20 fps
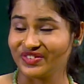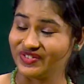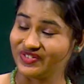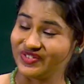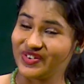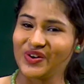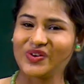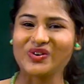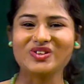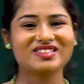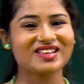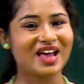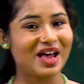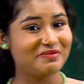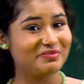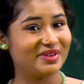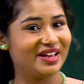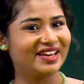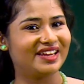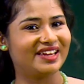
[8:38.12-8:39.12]
course,
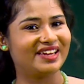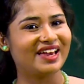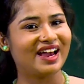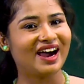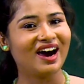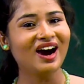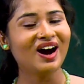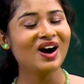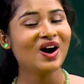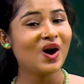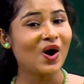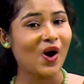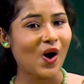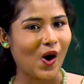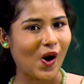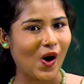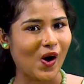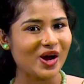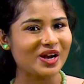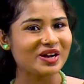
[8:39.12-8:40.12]
America
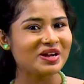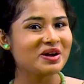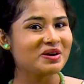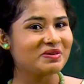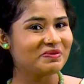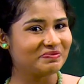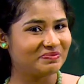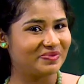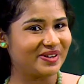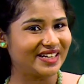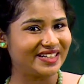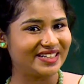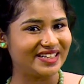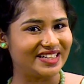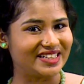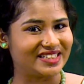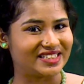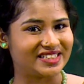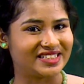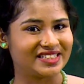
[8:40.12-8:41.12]
or
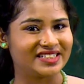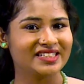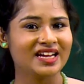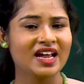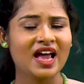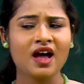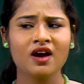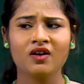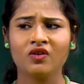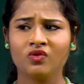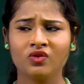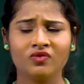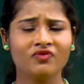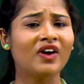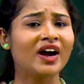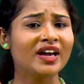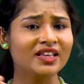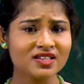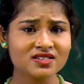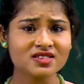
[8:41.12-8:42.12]
British.
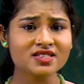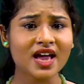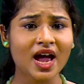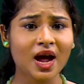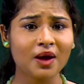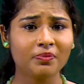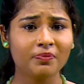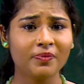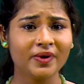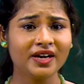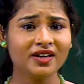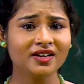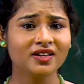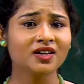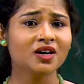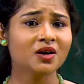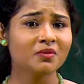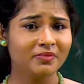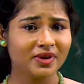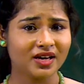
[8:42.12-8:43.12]
Why this happened?
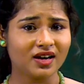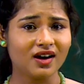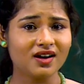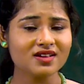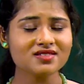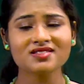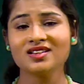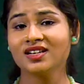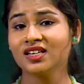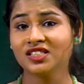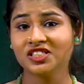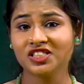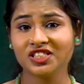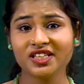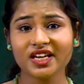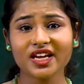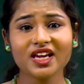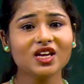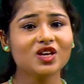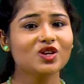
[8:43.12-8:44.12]
Because
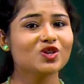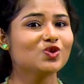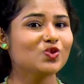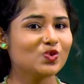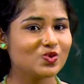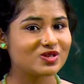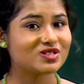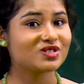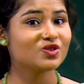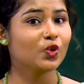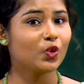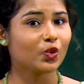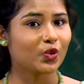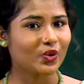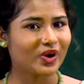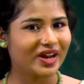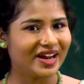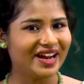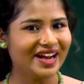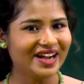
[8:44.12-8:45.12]
she used to
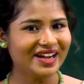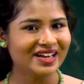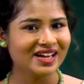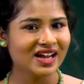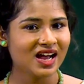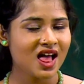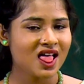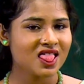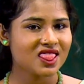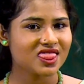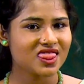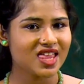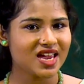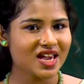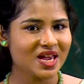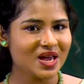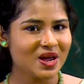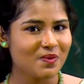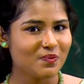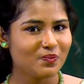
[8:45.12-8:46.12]
read the
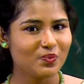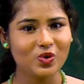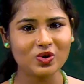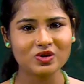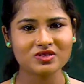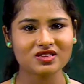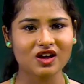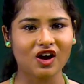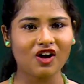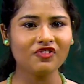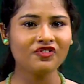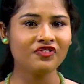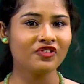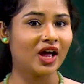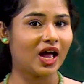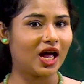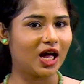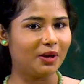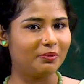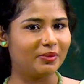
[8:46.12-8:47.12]
books of
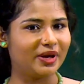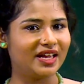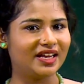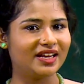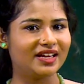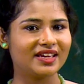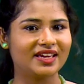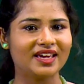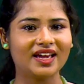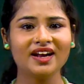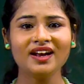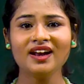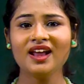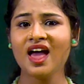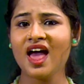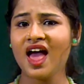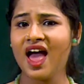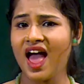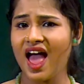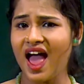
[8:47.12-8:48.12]
American
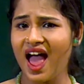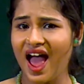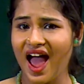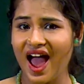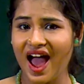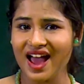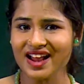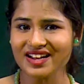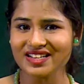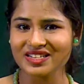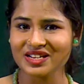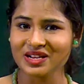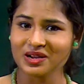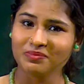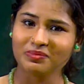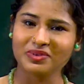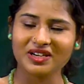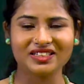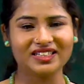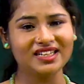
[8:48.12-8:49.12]
and
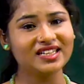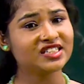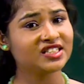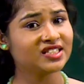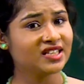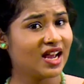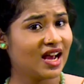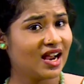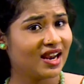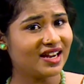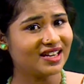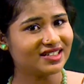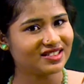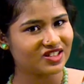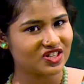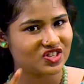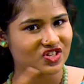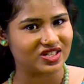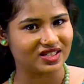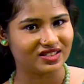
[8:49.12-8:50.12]
British
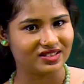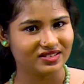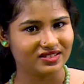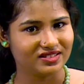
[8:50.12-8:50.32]
literature.